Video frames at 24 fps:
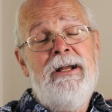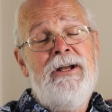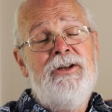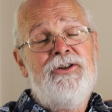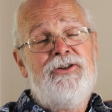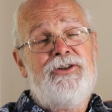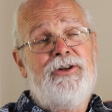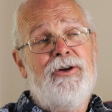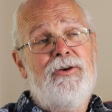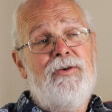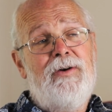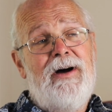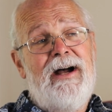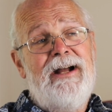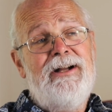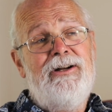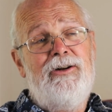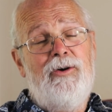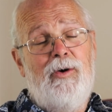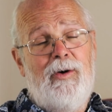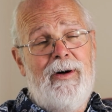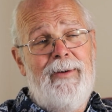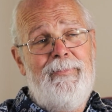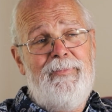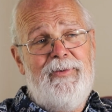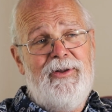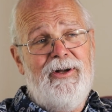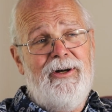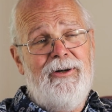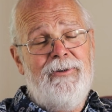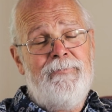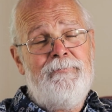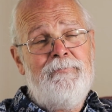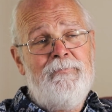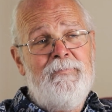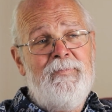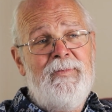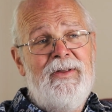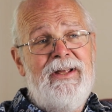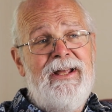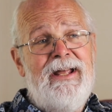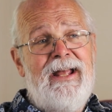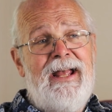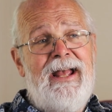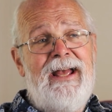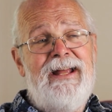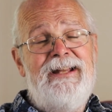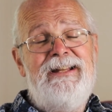So I go up there,
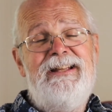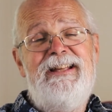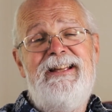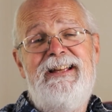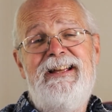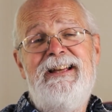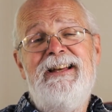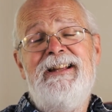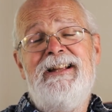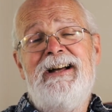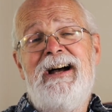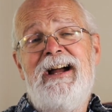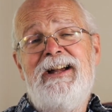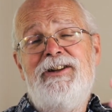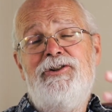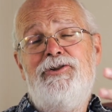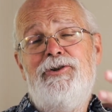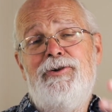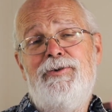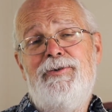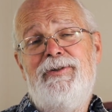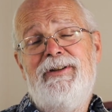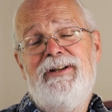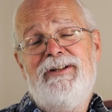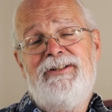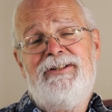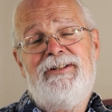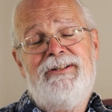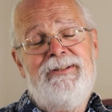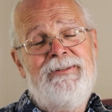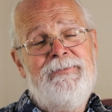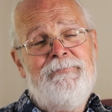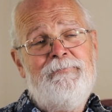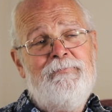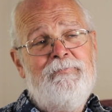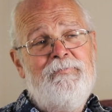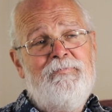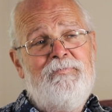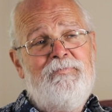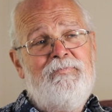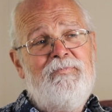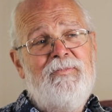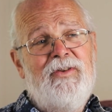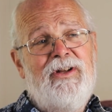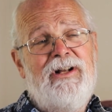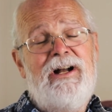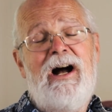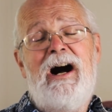and he and I do this
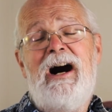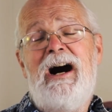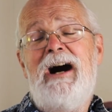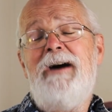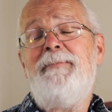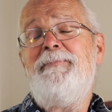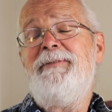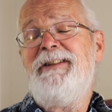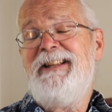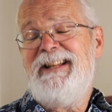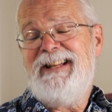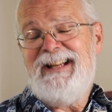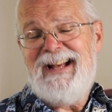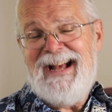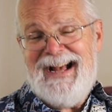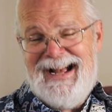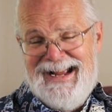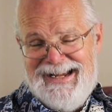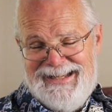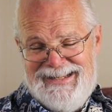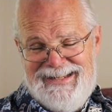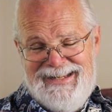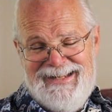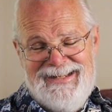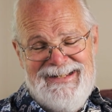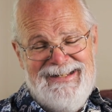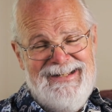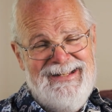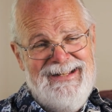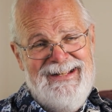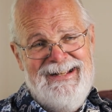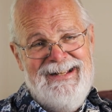comedy act.